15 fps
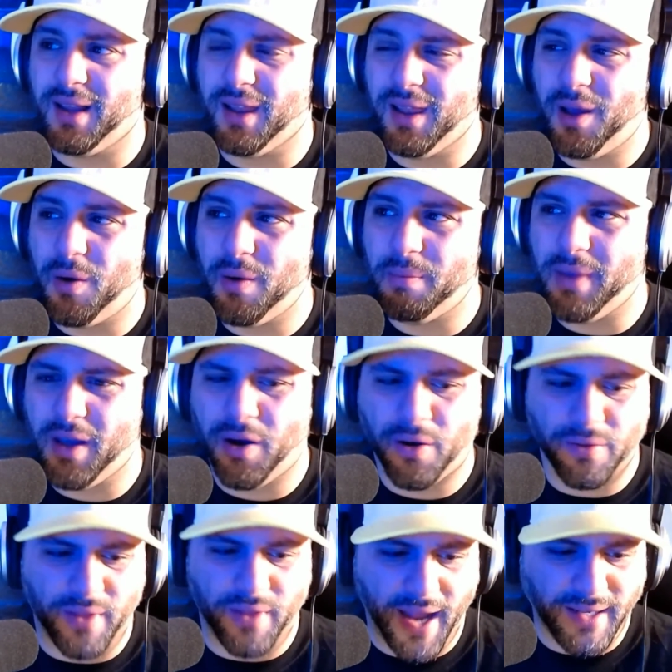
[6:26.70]
lo and
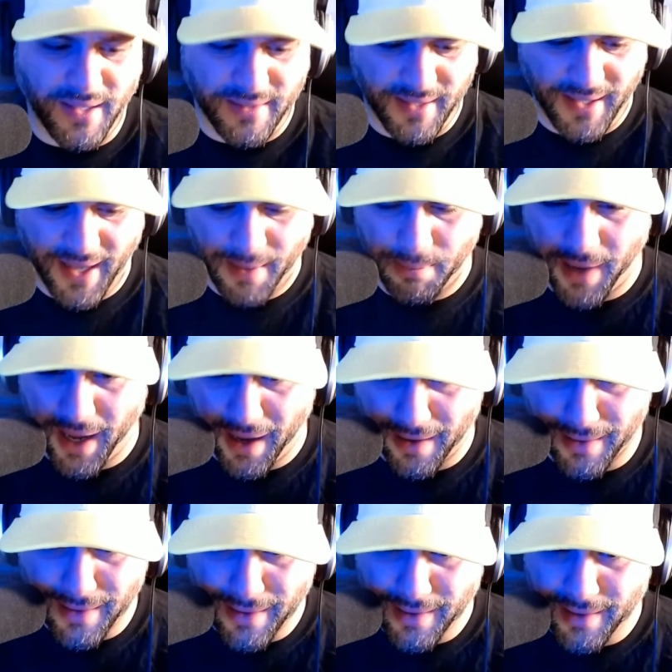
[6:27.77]
behold, that doesn't get
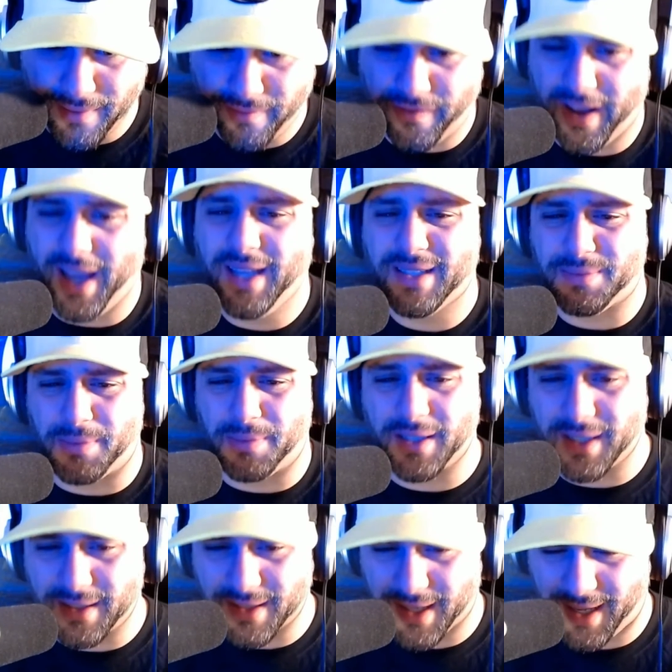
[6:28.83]
banned.
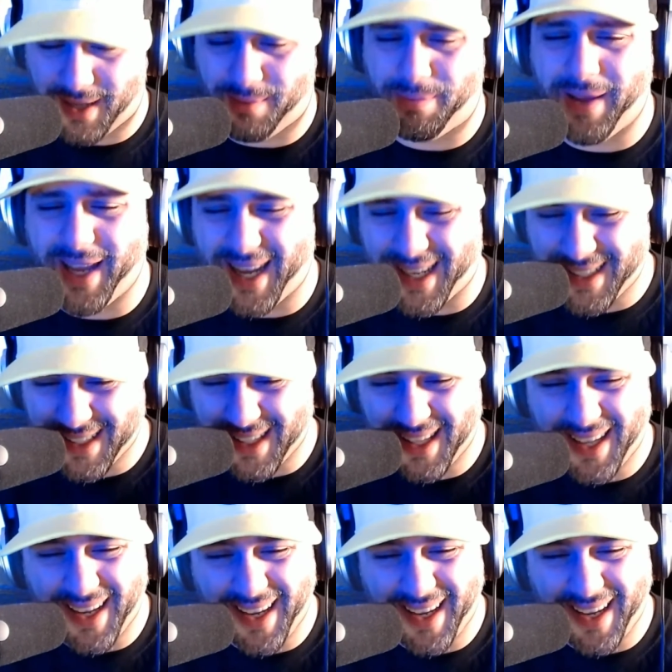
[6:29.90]
Facebook doesn't get banned.